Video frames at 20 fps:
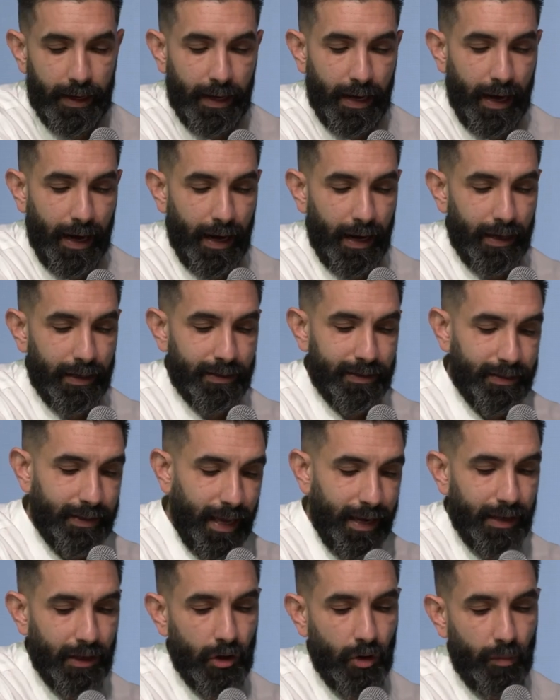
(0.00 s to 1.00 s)
uh,
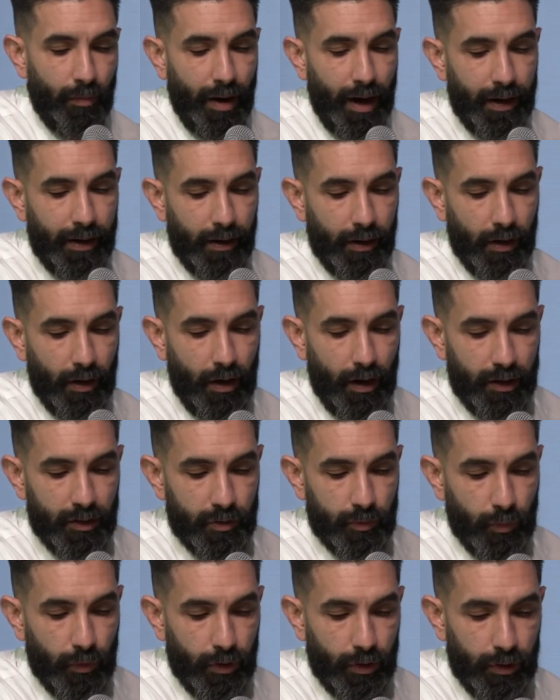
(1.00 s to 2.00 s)
setting your mind on
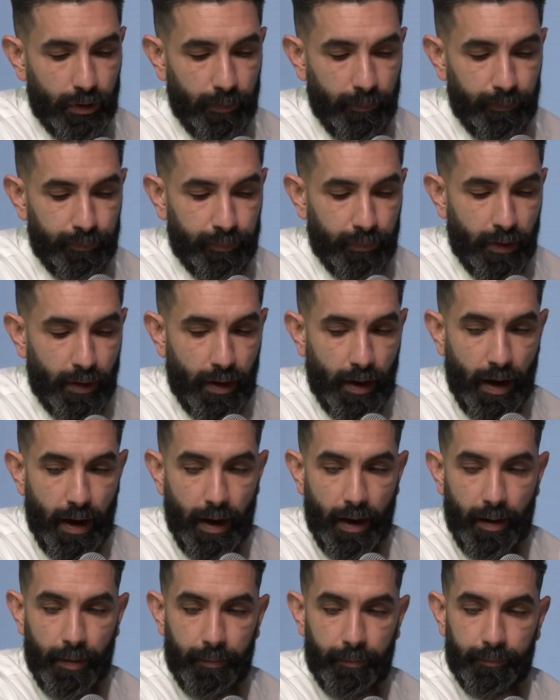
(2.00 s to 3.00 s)
God's word.
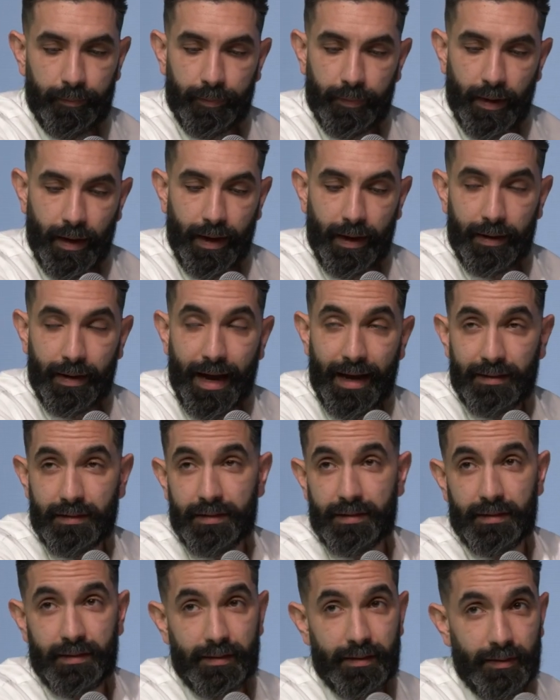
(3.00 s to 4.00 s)
Um, and
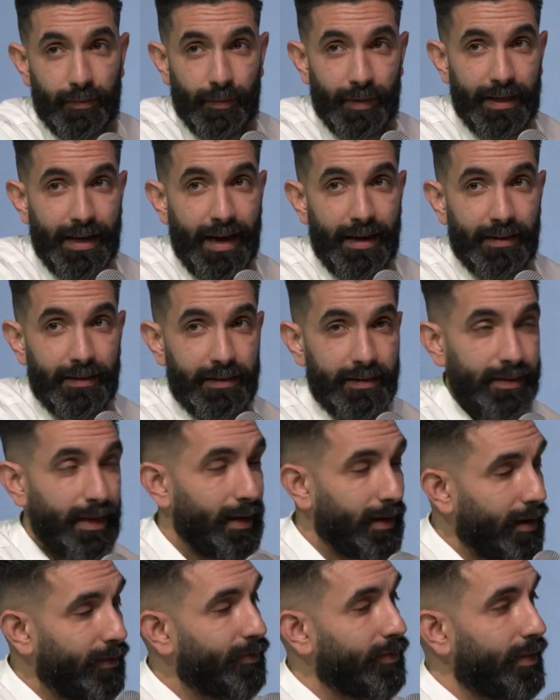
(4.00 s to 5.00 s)
that's, we can't say
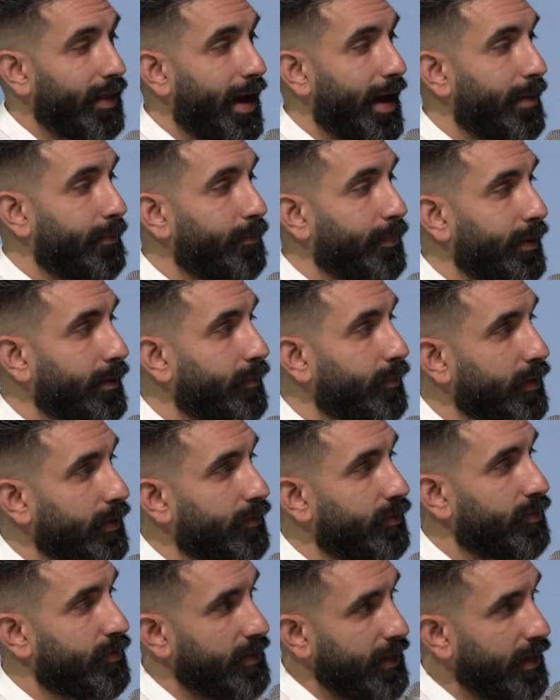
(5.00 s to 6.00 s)
enough of that, but we've
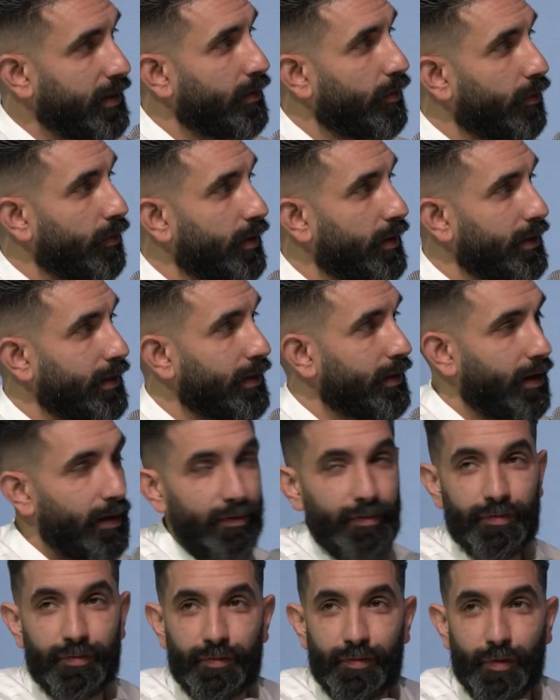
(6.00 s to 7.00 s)
said already
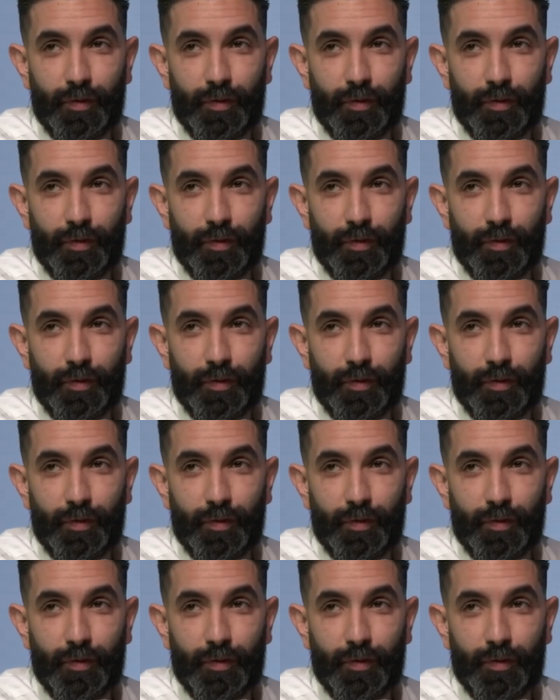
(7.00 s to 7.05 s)
enough